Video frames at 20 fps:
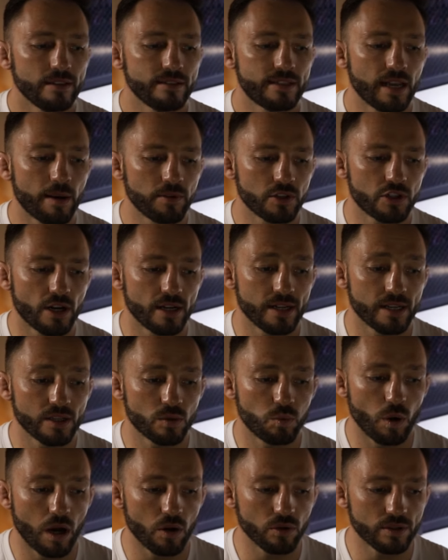Tawanchai does
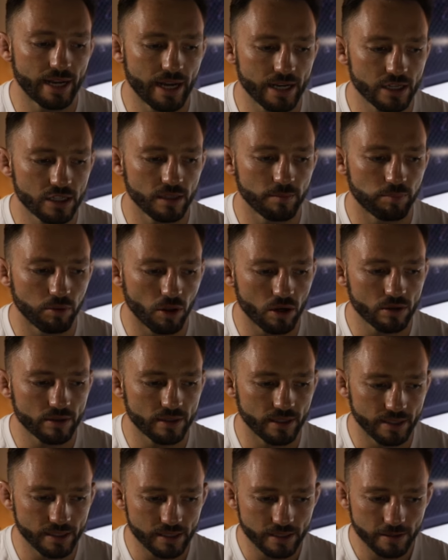well to actually block
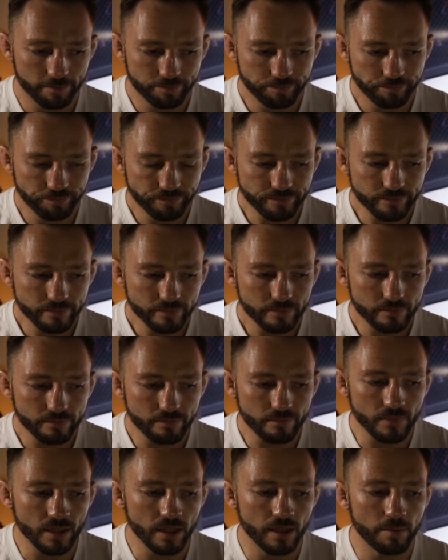this,
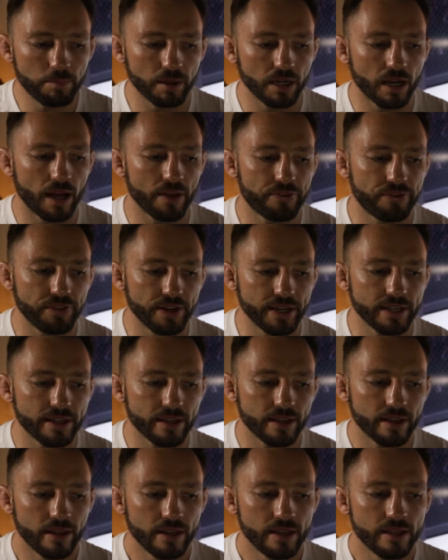but I
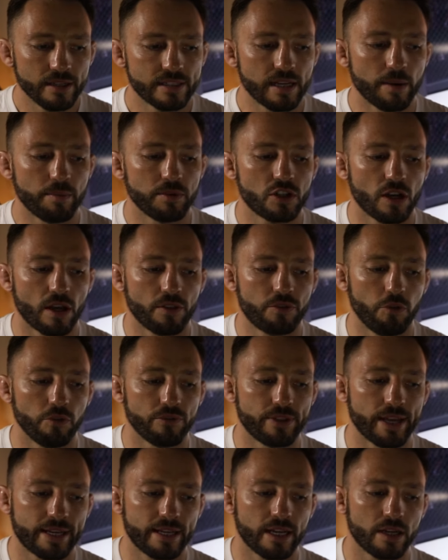think Tawanchai
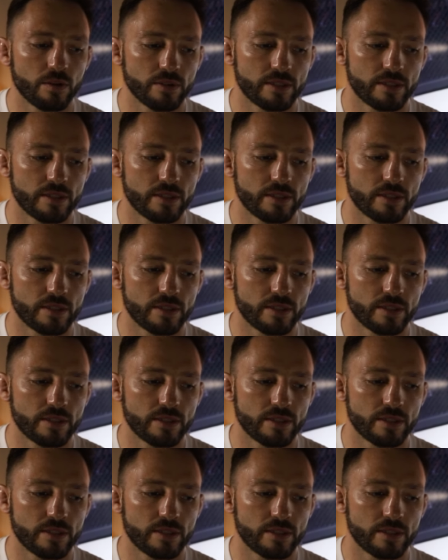thought that kick